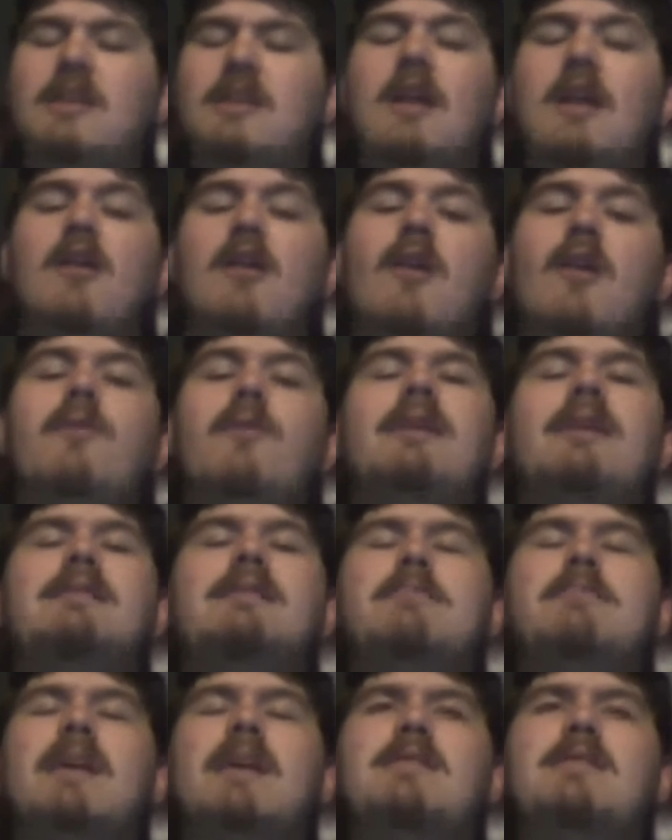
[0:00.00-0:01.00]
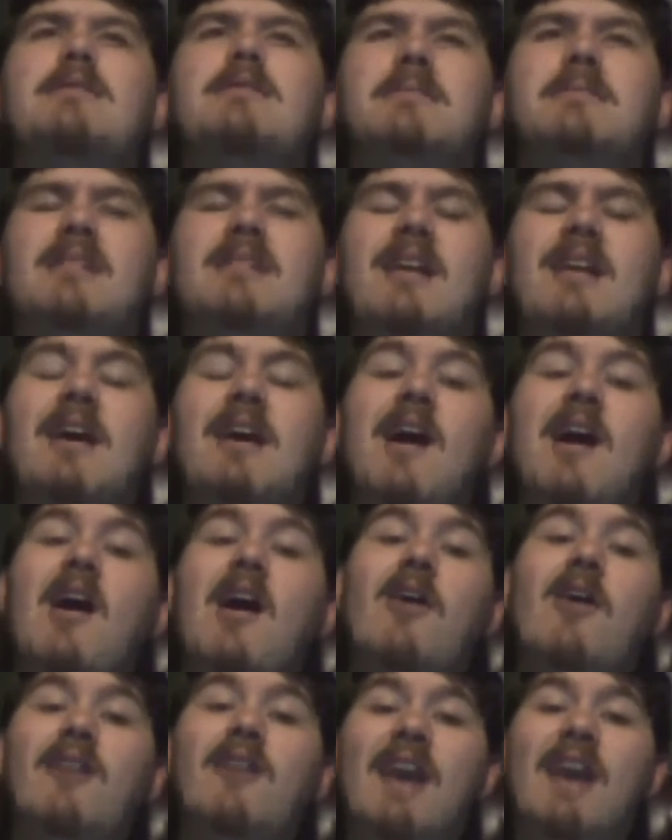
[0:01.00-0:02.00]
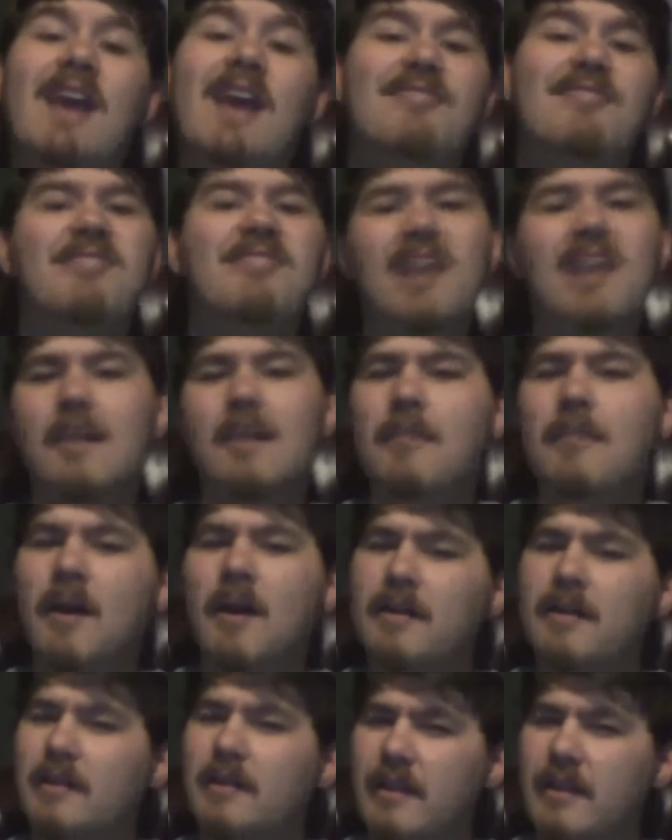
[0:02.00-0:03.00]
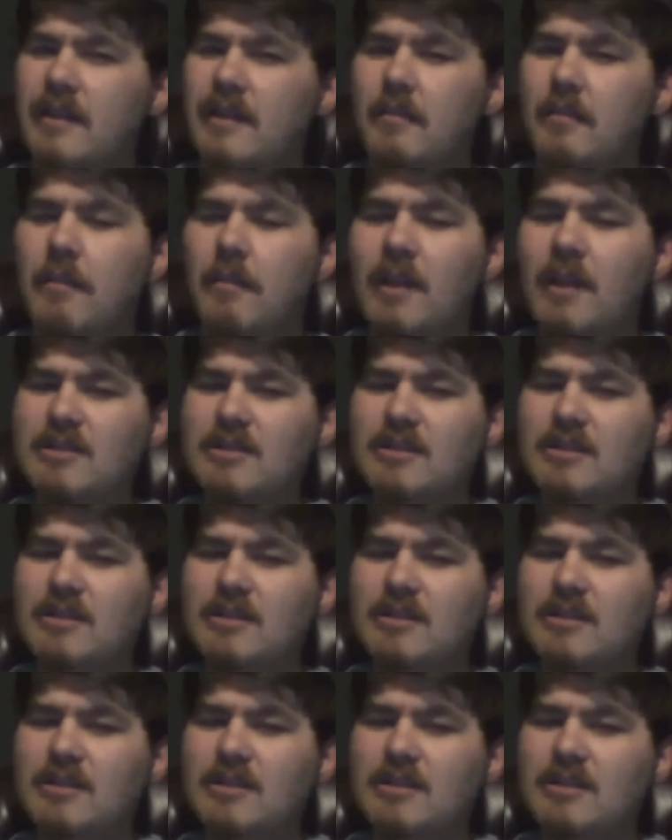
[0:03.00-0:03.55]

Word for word: Then I'll go in and basically be like, okay, I think I might end up watching